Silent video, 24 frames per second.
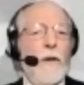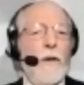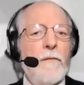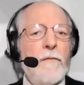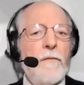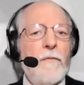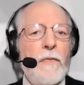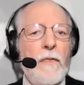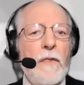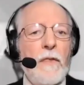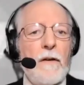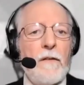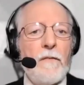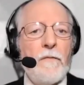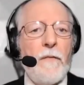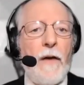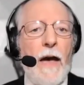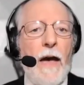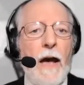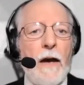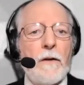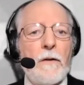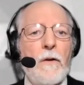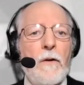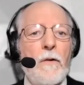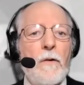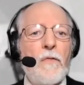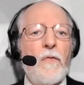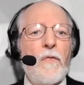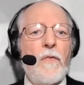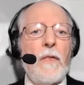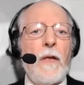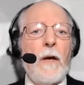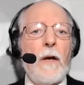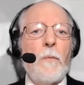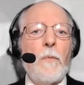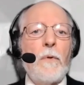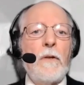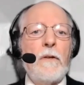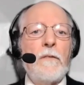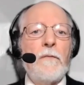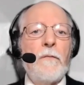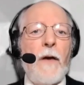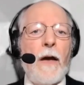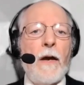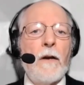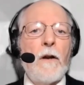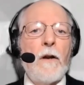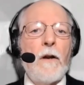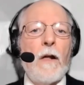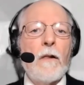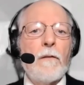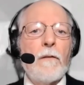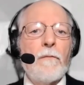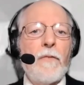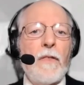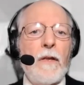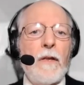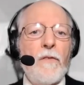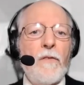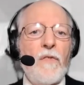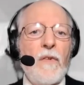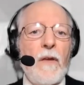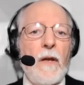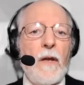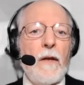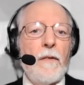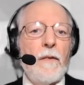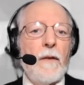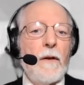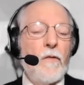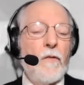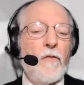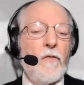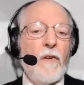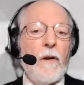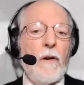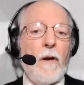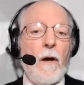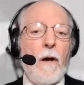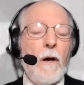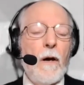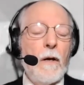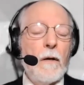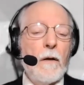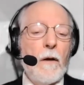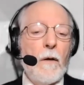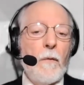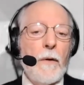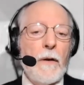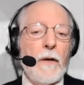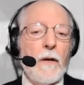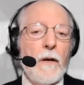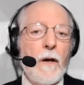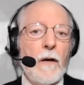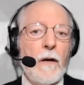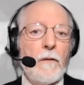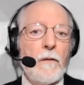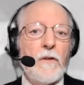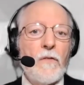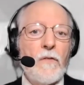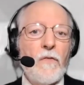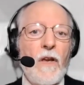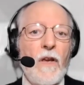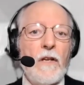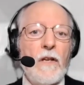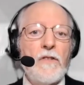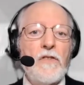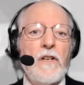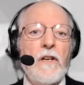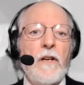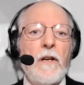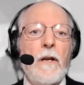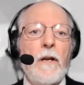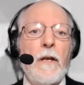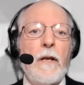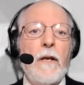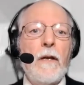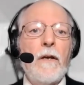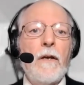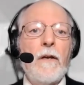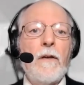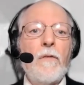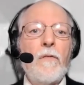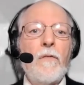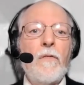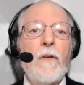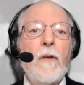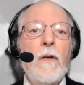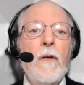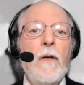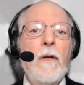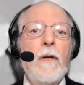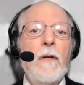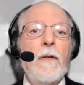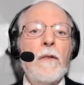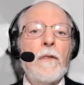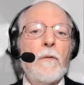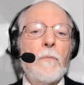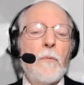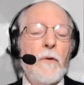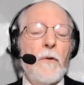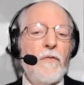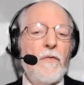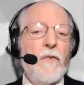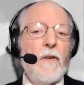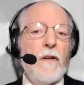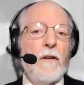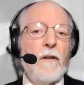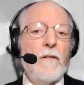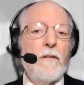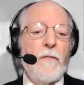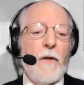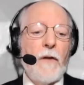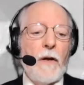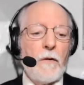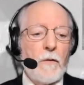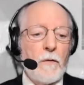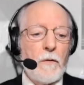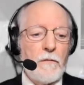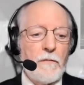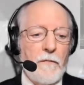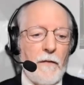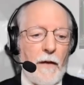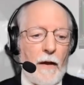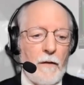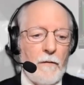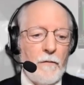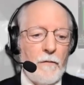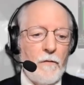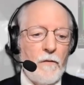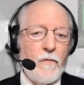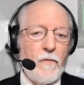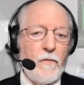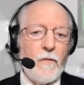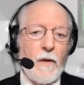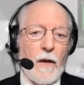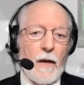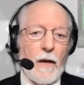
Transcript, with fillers: of the factors that will affect all of this, and there's an ongoing conversation, is the receipt of federal funds.